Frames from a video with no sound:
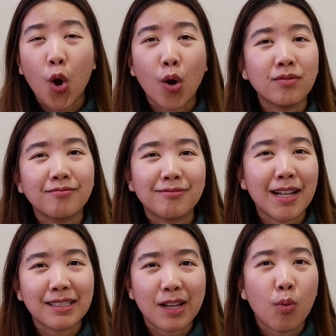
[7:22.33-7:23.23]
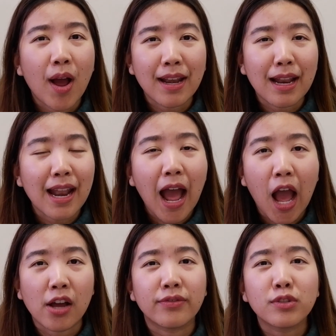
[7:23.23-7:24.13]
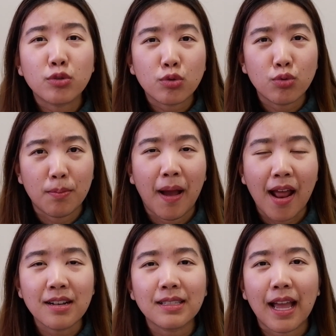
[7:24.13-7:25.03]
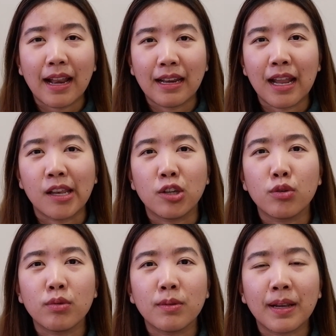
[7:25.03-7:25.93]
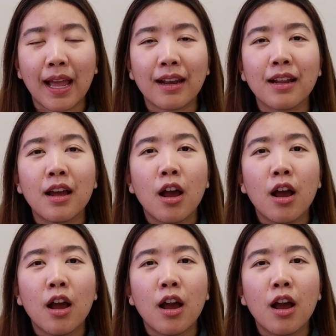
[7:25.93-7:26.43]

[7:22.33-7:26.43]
or let's say 1.5 to 2 months, and then you will get